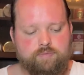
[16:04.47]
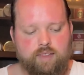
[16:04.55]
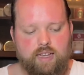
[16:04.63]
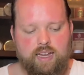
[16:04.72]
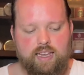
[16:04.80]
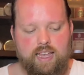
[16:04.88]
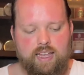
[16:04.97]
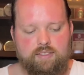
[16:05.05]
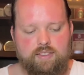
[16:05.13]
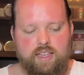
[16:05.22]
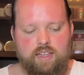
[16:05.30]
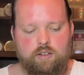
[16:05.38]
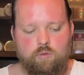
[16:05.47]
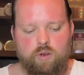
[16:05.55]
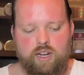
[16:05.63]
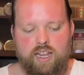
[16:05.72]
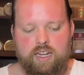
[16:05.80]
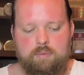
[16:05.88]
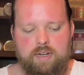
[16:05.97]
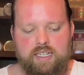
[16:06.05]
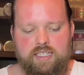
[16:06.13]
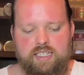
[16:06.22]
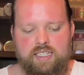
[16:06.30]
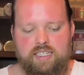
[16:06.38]
I can't think what
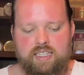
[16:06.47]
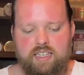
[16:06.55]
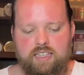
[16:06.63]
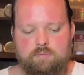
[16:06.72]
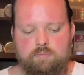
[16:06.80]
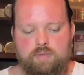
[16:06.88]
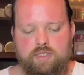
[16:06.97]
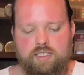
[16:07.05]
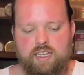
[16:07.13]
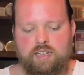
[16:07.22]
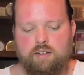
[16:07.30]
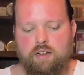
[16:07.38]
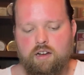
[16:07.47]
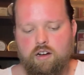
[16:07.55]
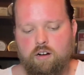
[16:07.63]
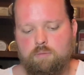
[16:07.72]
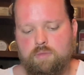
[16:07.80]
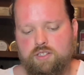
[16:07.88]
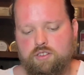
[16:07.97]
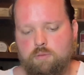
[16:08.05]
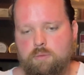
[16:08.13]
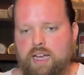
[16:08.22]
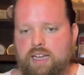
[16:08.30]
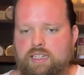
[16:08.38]
anybody sees in them, said our Mr.
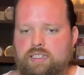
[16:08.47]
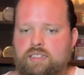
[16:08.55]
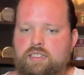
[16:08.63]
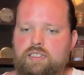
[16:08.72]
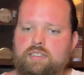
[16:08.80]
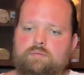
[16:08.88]
Baggins.